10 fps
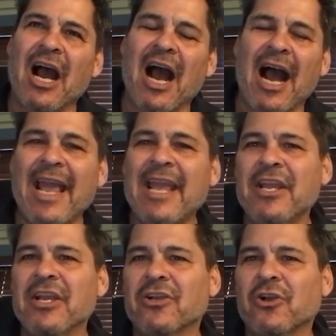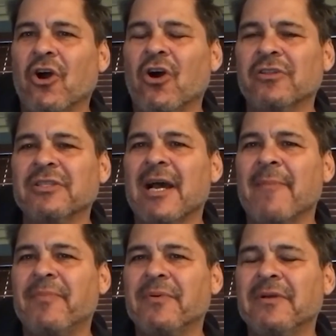I called
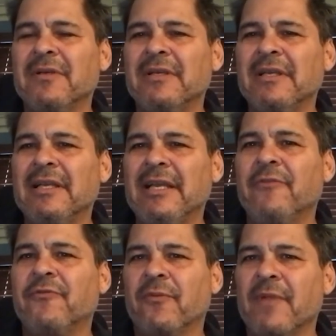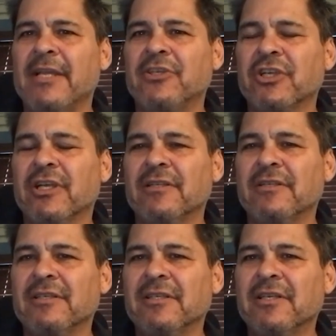up information
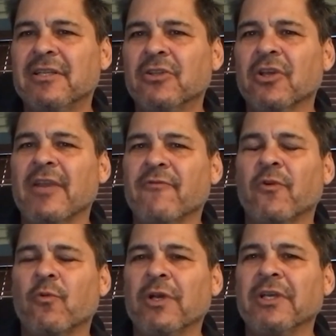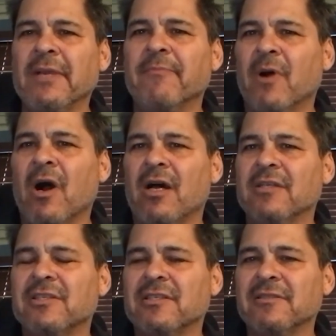looking for William
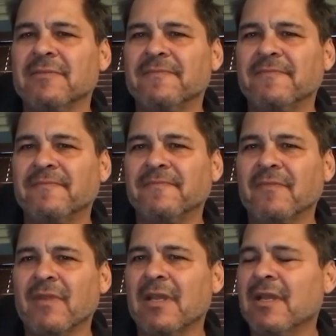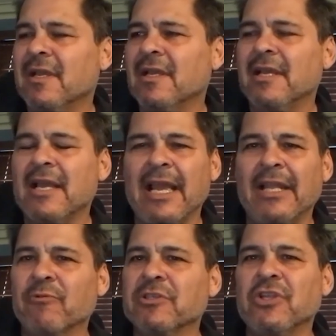Moss. And
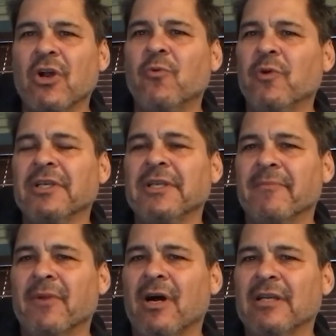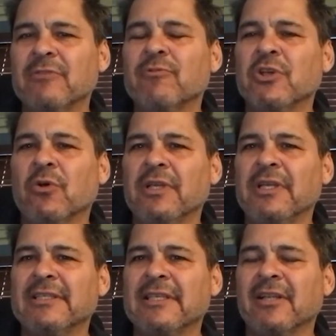there was no William Moss. It was
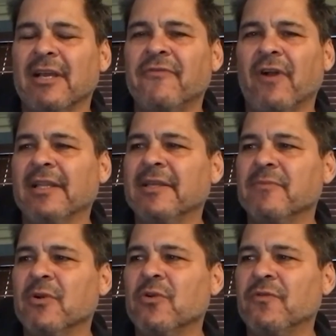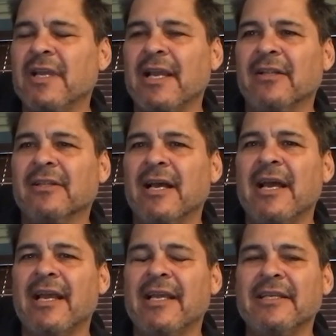only until I finally moved to
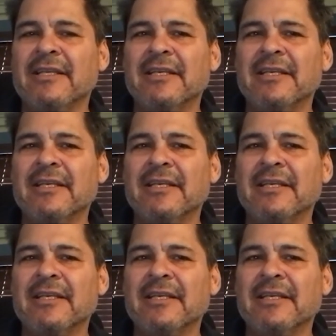LA